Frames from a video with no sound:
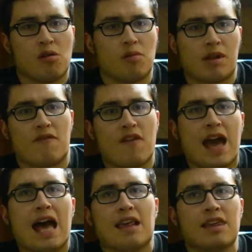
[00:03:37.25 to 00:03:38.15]
really
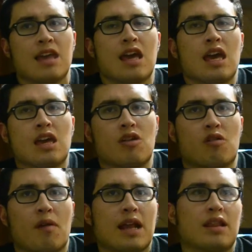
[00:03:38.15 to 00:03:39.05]
fast, you know,
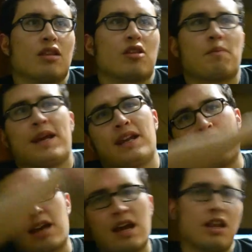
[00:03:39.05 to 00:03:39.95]
granted, the speed
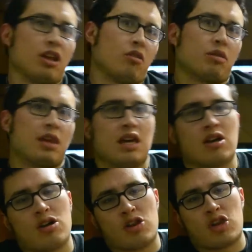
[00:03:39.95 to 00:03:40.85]
can kind of, you know, take
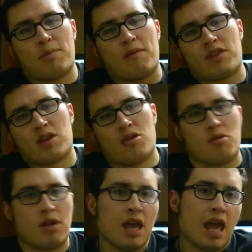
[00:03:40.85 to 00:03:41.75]
on a shape of its
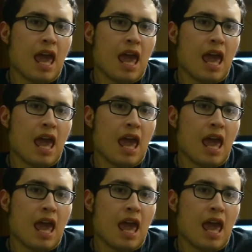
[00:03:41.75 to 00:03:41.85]
own,